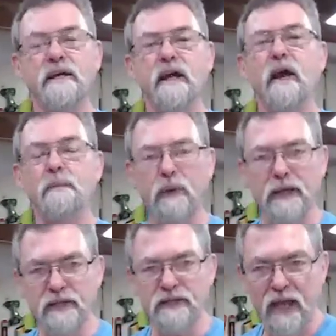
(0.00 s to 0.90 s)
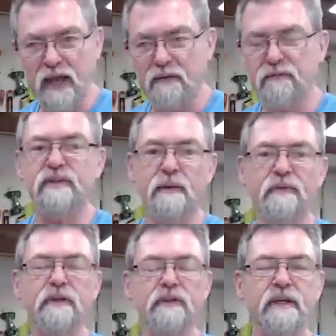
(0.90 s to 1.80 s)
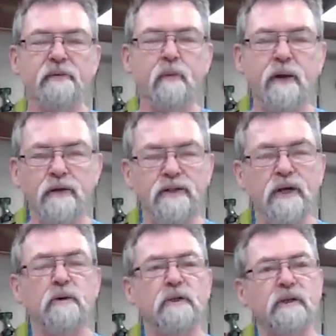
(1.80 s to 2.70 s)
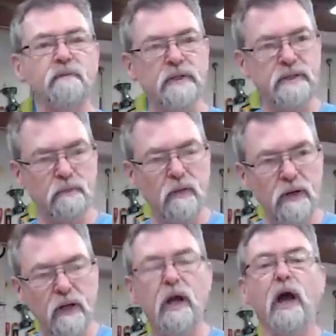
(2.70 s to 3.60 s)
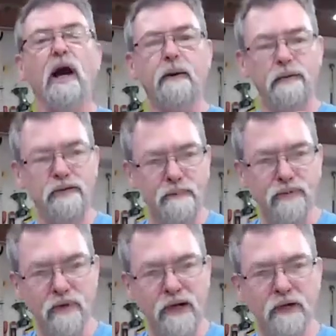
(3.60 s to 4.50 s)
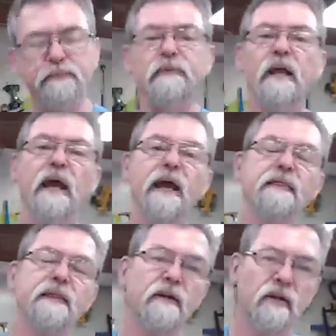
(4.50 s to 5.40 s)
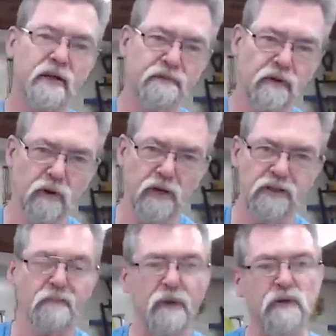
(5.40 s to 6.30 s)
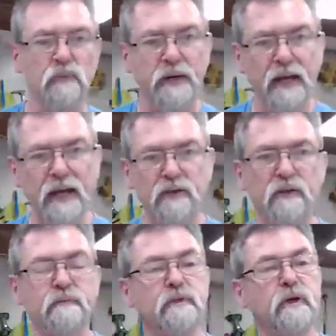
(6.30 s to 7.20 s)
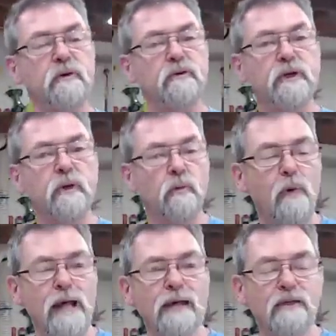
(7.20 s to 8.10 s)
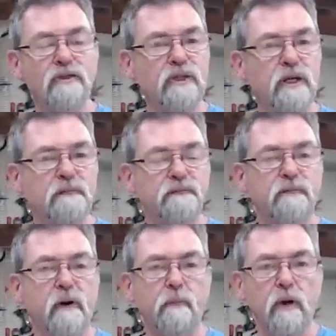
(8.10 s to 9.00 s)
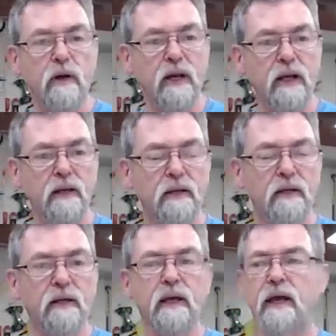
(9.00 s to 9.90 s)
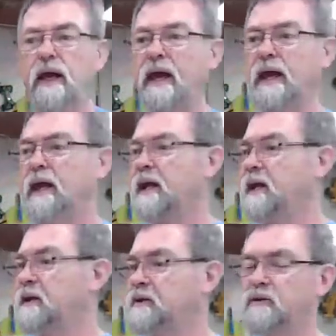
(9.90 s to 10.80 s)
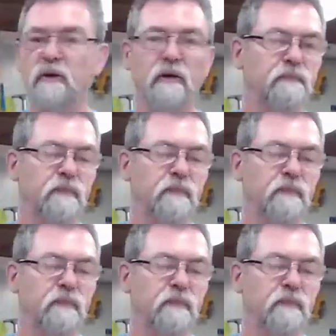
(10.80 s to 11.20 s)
can I please have something to give away on the show? Give me one, I will demonstrate it, and then if you guys can post one out to them. So the radius jig from Rockler, and